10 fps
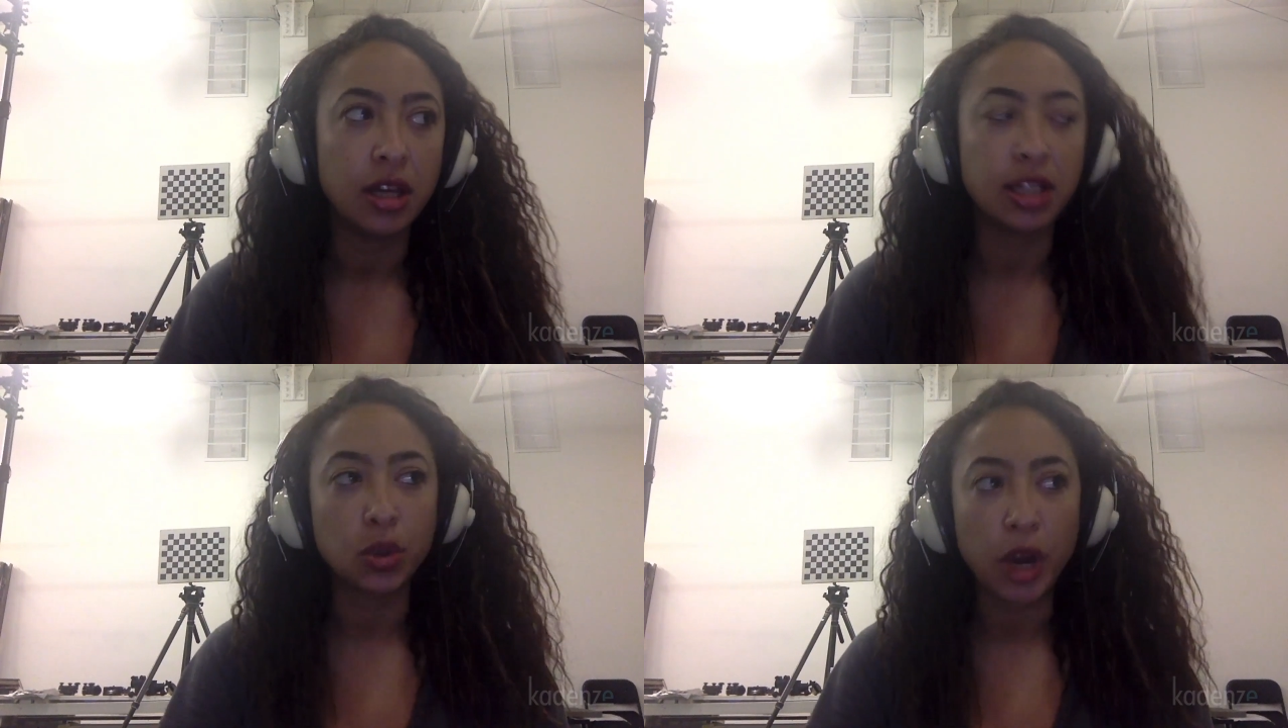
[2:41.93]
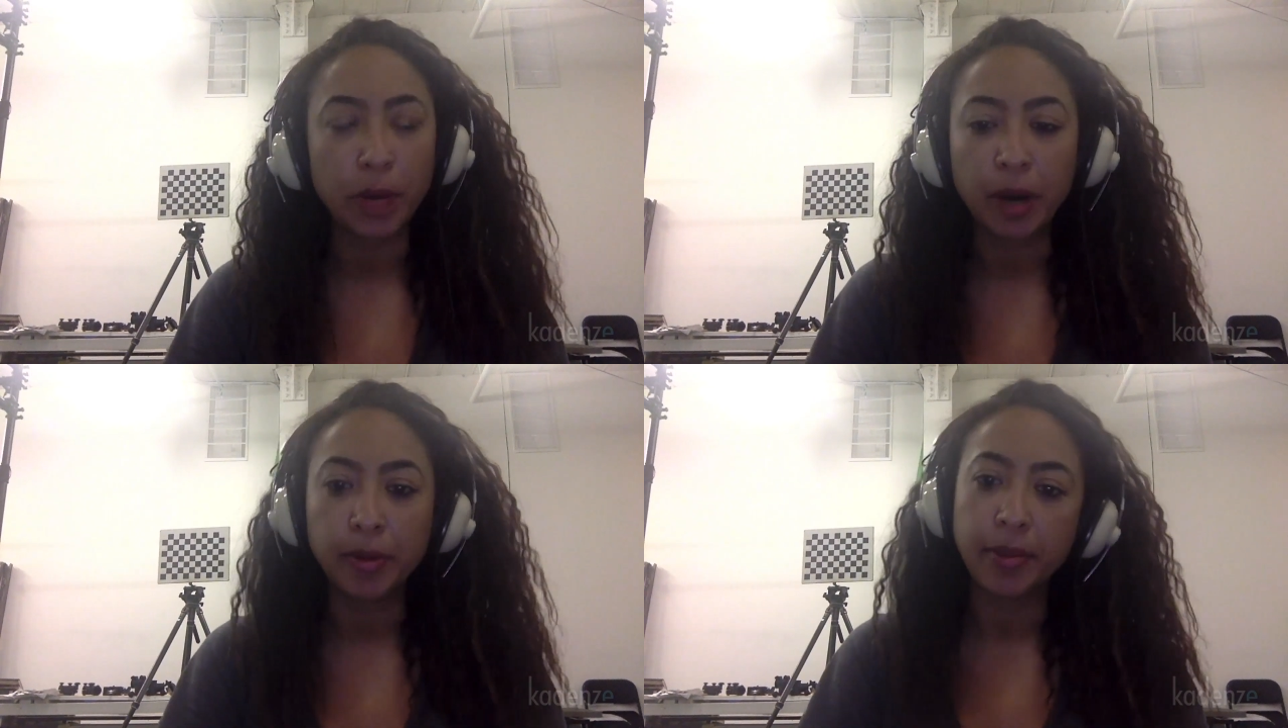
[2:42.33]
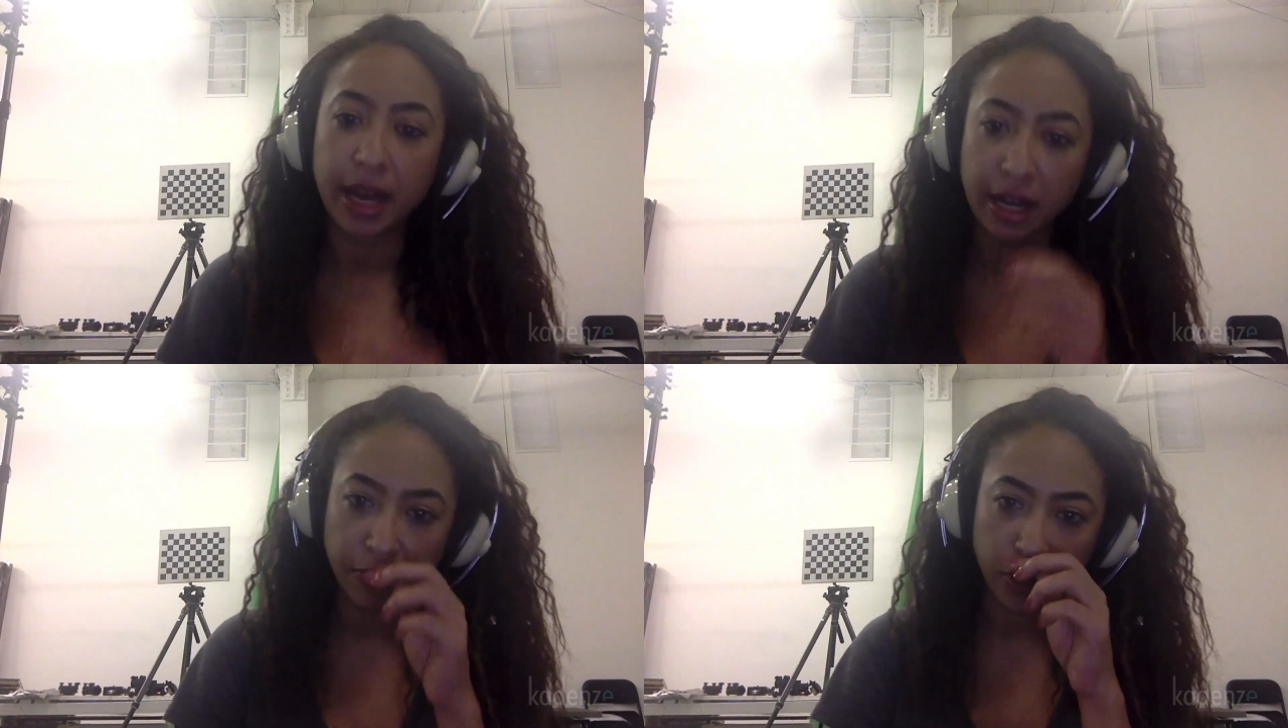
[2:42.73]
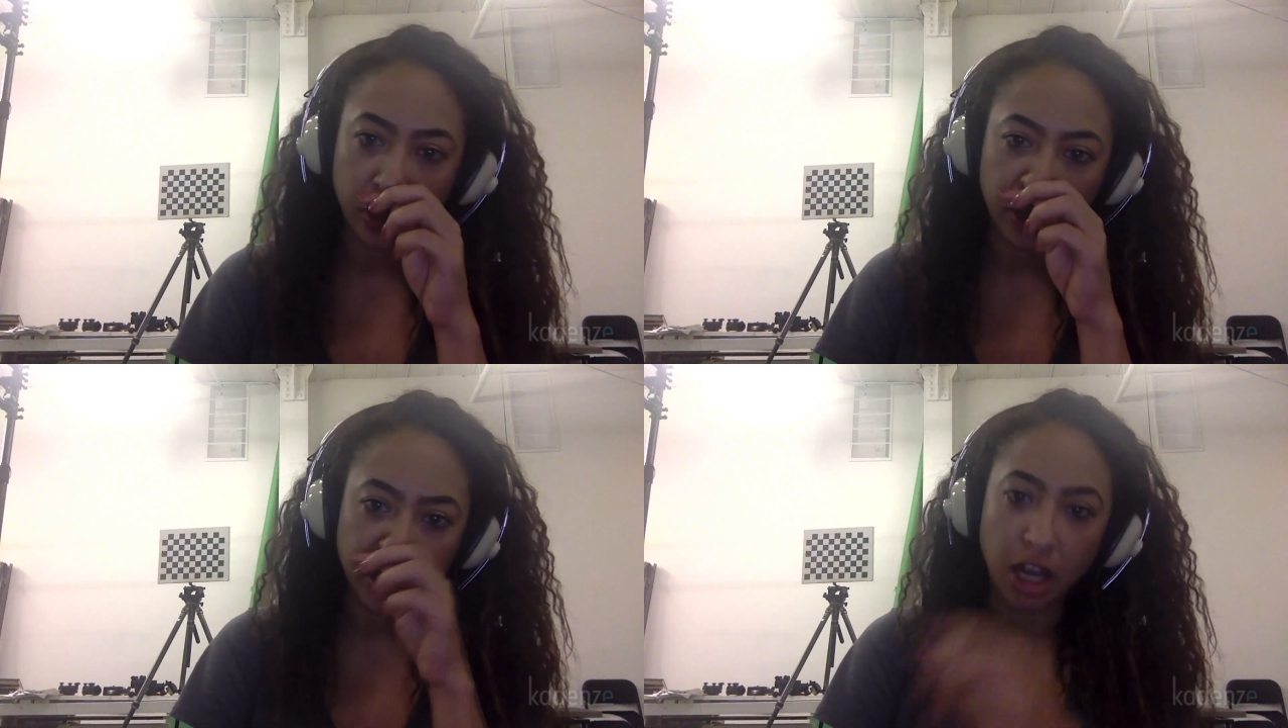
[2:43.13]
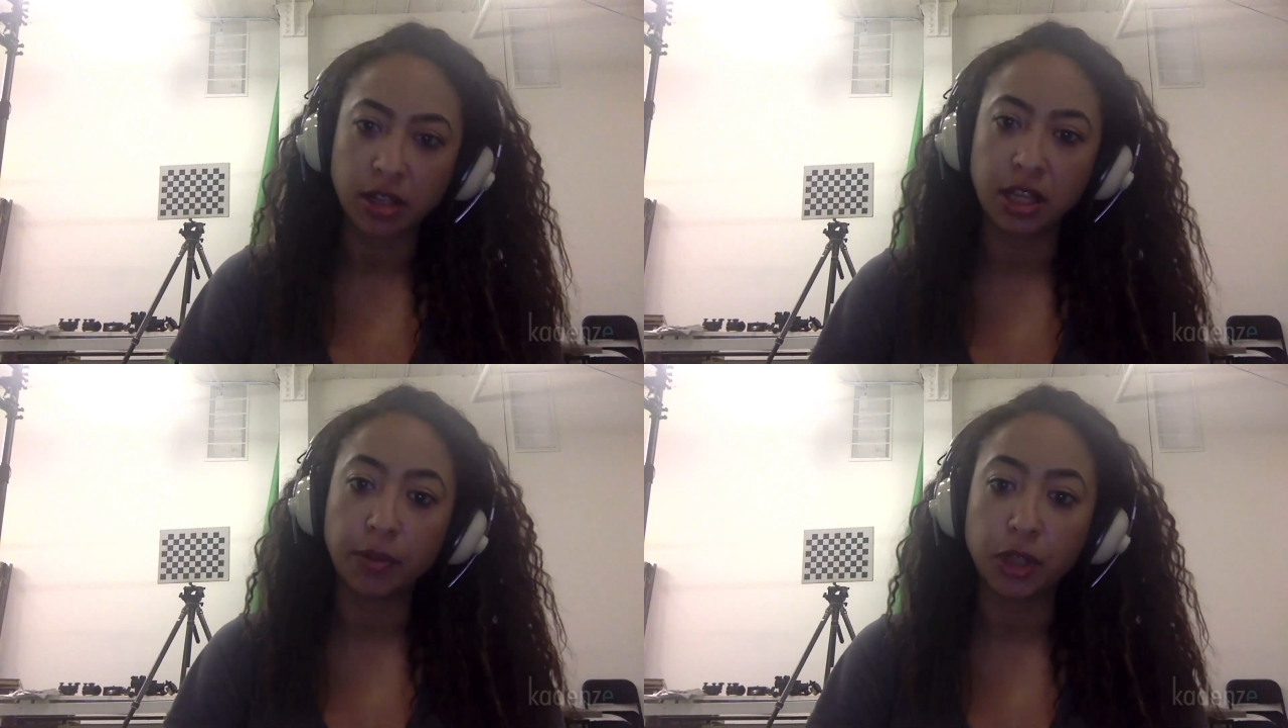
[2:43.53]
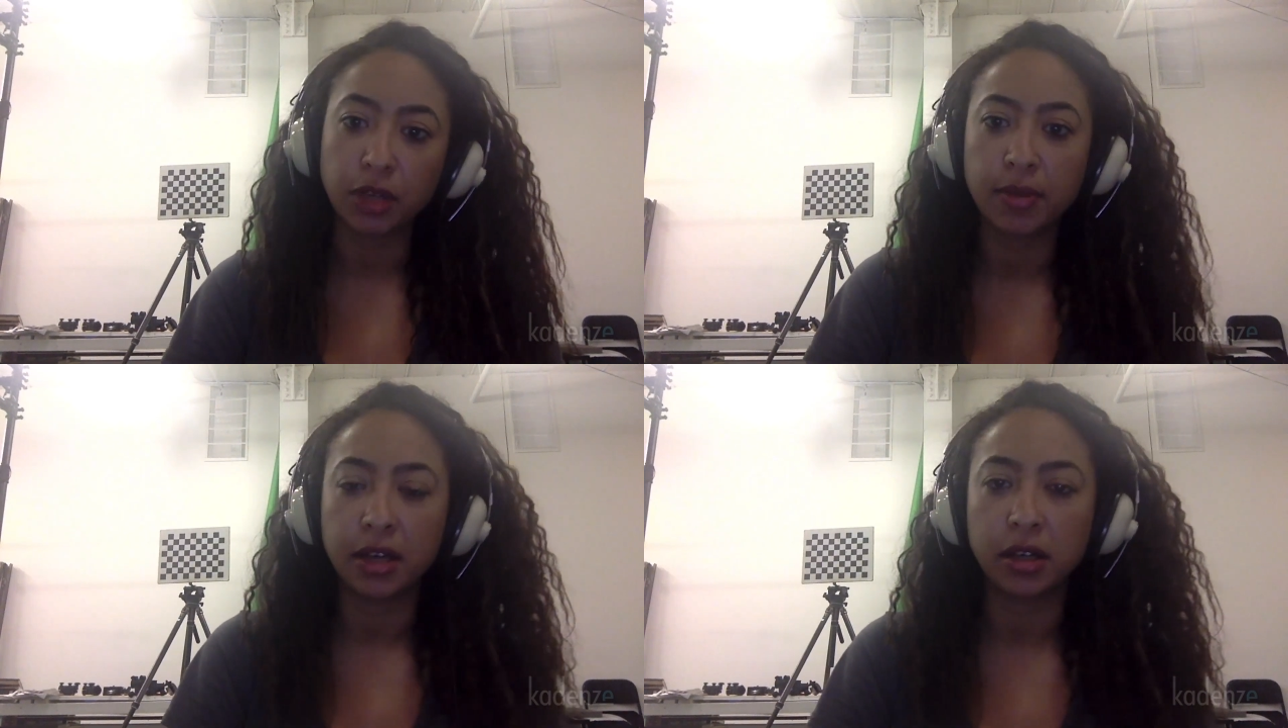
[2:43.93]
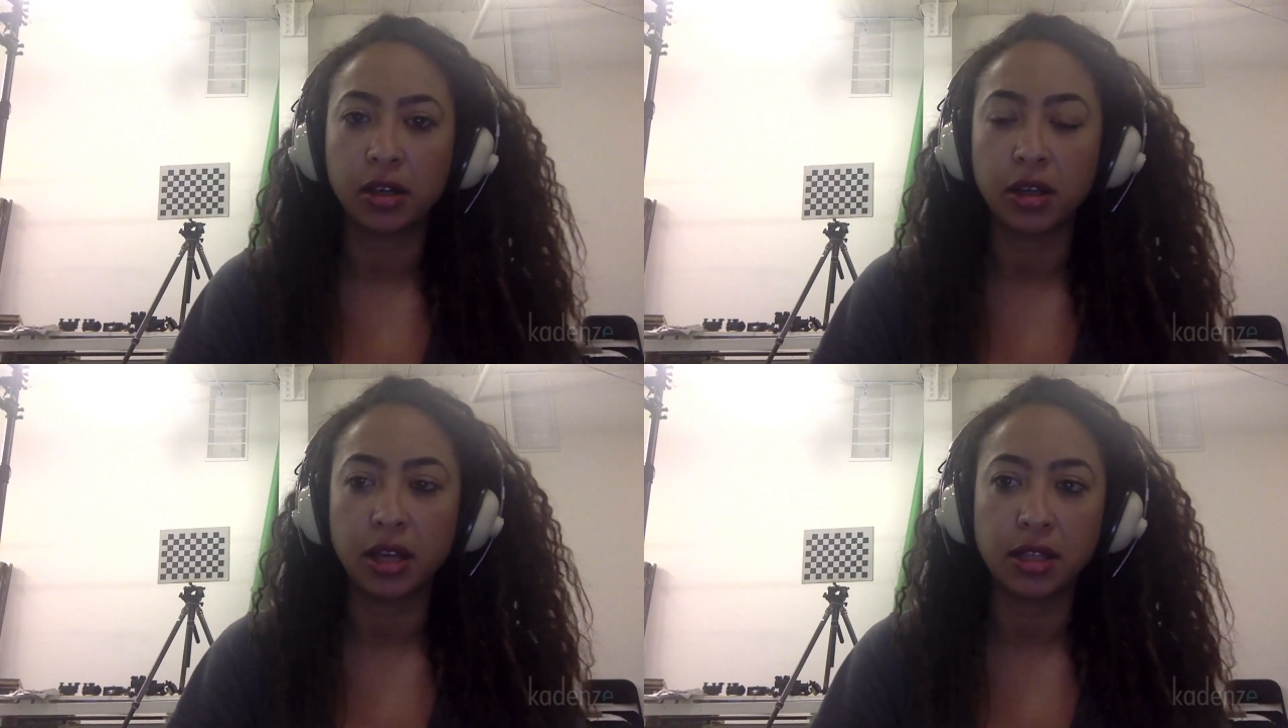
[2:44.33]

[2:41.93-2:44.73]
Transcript: this is quite problematic for the subject matter.